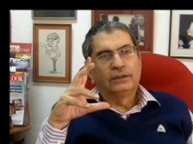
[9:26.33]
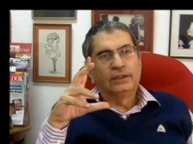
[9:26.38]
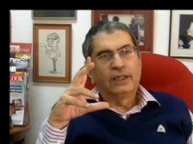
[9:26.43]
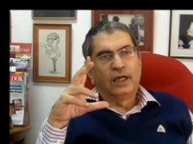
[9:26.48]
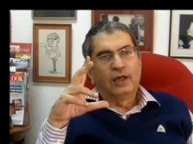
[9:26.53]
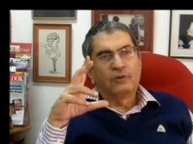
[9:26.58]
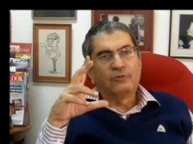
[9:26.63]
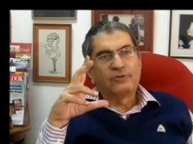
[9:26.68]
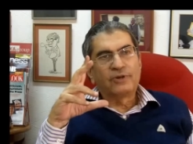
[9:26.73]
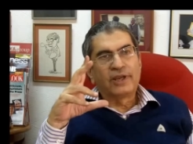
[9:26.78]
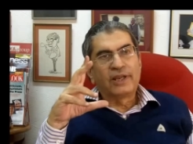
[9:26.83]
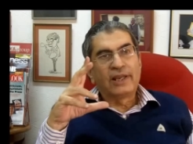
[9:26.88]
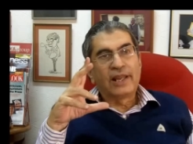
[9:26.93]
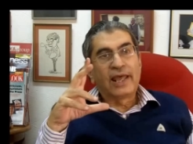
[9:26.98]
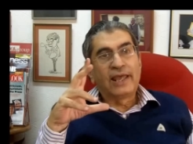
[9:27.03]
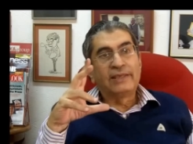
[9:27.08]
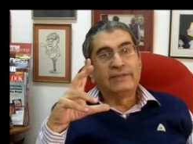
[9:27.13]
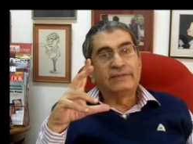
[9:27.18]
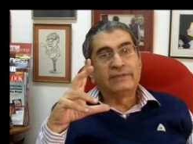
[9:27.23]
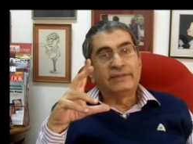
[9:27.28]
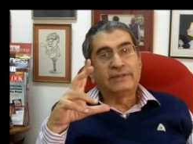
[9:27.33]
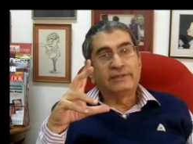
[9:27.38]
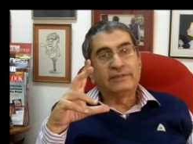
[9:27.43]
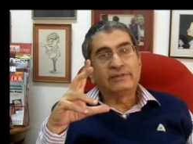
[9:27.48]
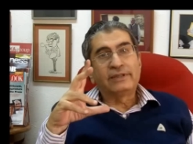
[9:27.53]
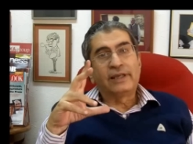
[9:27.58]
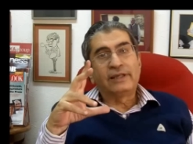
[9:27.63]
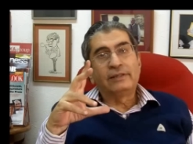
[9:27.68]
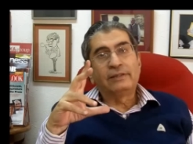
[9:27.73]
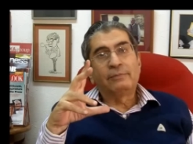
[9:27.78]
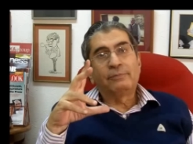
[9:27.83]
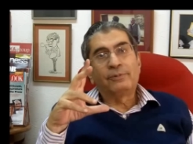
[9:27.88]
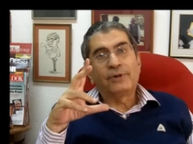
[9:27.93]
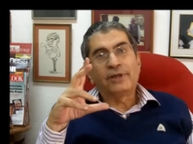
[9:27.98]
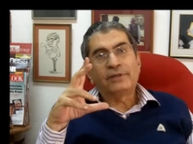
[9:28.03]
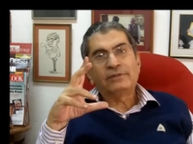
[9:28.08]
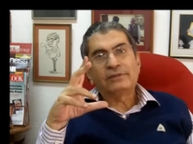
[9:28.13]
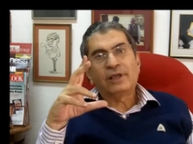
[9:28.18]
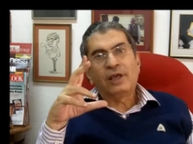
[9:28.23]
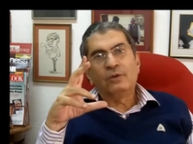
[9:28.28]
now realizes that the
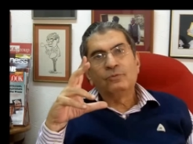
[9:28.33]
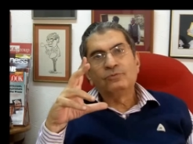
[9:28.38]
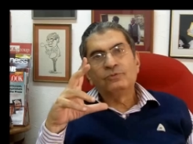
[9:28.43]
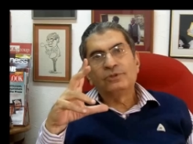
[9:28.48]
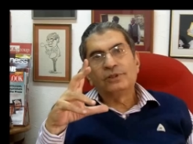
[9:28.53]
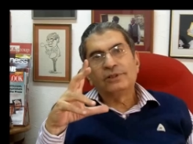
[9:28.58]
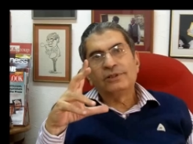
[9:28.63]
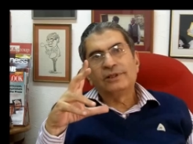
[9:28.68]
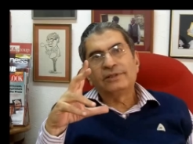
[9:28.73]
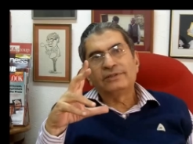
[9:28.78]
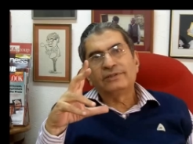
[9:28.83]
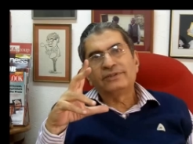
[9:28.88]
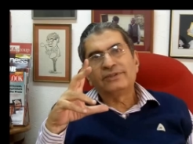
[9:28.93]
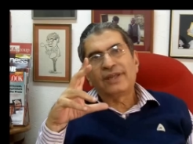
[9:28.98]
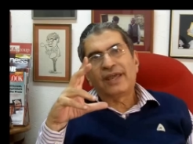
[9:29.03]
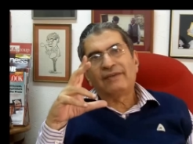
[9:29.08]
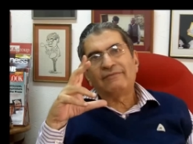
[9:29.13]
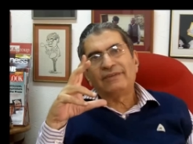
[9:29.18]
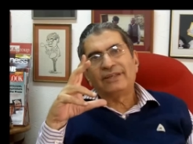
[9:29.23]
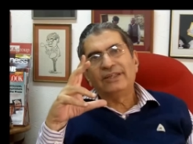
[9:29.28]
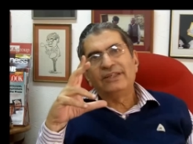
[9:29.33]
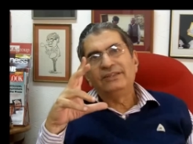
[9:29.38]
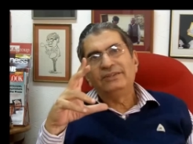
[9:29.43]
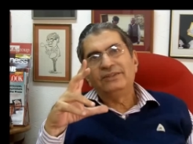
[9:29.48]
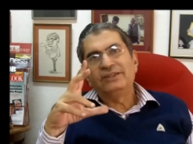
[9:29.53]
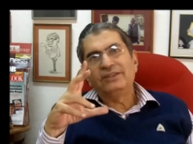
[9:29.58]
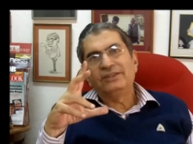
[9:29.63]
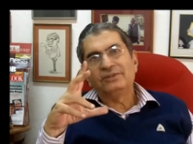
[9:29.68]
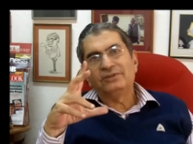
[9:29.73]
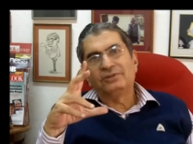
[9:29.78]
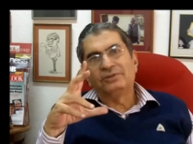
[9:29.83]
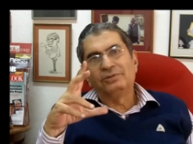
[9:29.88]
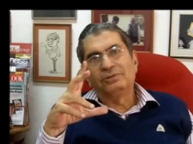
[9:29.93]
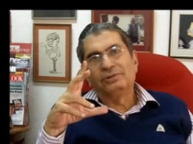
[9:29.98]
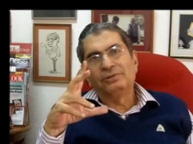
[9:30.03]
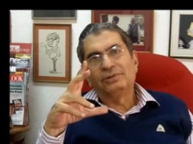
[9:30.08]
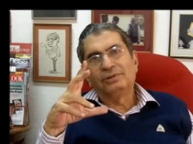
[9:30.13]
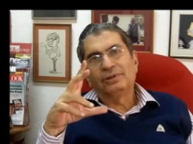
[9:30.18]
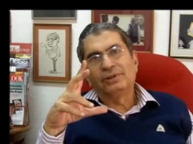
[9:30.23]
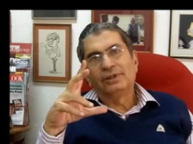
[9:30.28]
press council doesn't have any teeth,
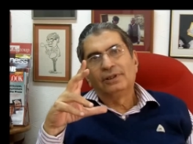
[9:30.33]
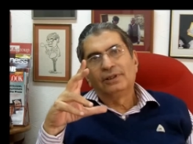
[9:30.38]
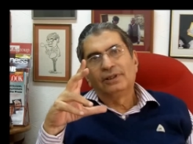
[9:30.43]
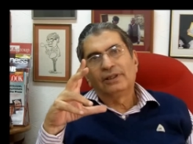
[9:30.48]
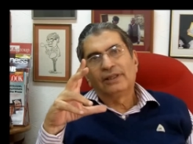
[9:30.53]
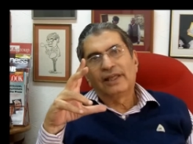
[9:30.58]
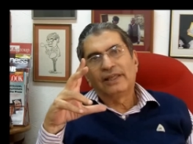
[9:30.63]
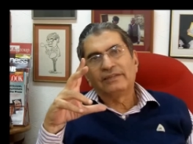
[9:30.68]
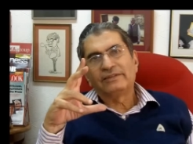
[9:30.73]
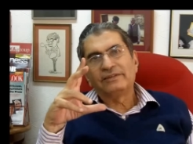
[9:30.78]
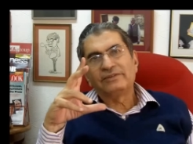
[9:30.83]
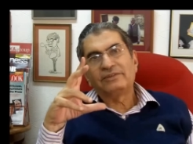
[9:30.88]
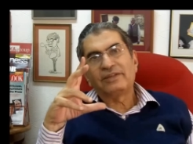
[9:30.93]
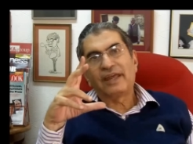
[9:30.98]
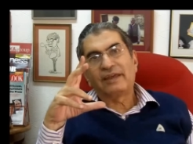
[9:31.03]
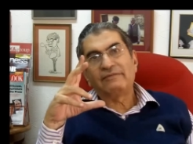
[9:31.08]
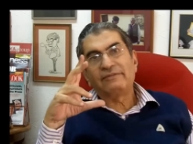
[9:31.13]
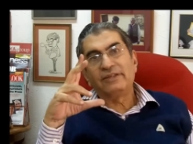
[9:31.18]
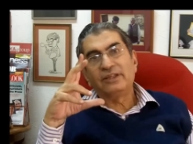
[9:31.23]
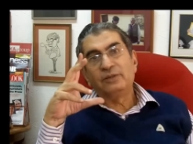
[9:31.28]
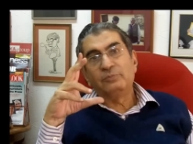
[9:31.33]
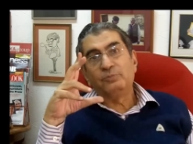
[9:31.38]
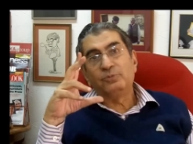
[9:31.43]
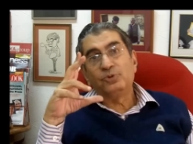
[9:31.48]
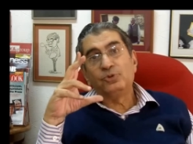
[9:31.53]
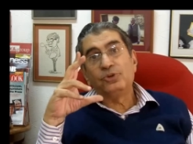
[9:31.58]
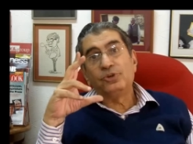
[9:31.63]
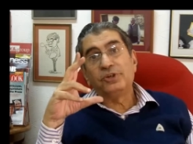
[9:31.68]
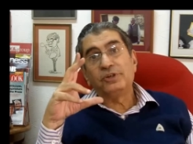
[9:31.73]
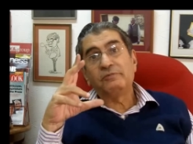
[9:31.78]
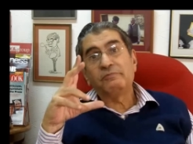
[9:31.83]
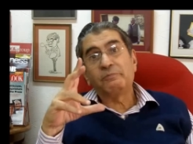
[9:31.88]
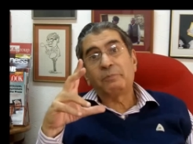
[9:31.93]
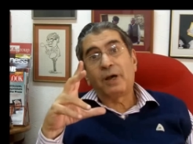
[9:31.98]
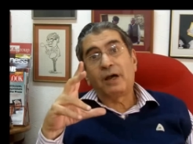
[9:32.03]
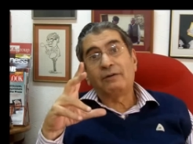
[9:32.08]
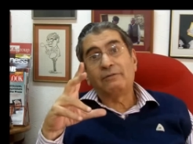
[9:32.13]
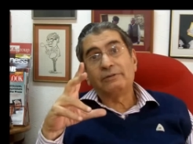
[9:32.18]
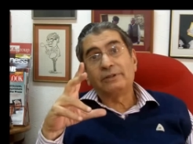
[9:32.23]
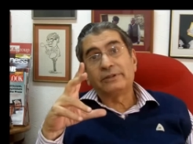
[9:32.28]
doesn't have any punitive
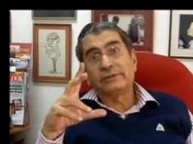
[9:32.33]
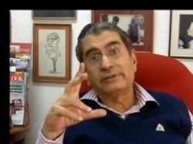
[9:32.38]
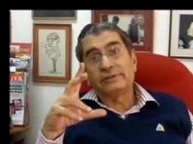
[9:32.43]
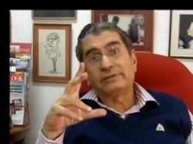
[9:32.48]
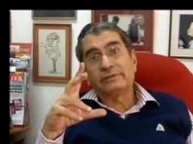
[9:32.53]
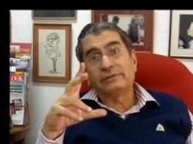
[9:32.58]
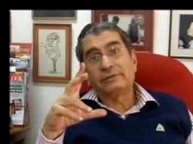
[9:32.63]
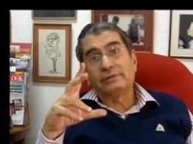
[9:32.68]
powers.